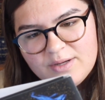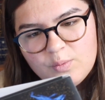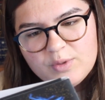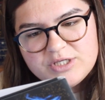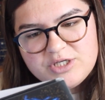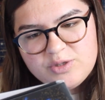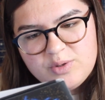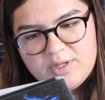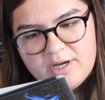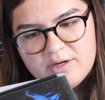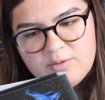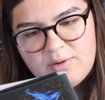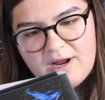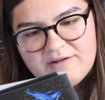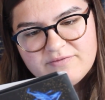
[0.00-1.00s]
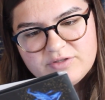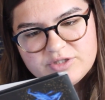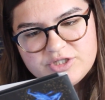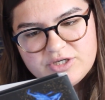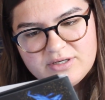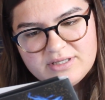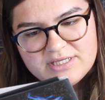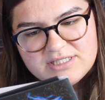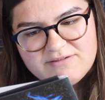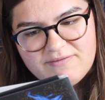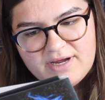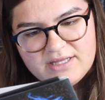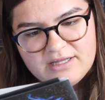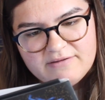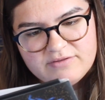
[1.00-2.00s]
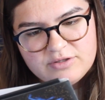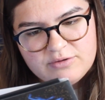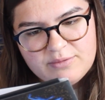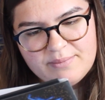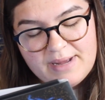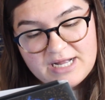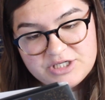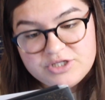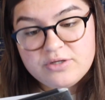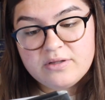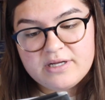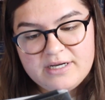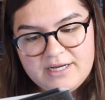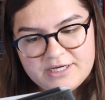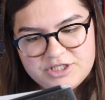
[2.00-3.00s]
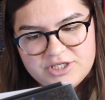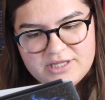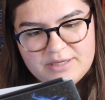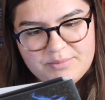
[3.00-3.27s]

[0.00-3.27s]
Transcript: When two young rival journalists find love through a magical connection,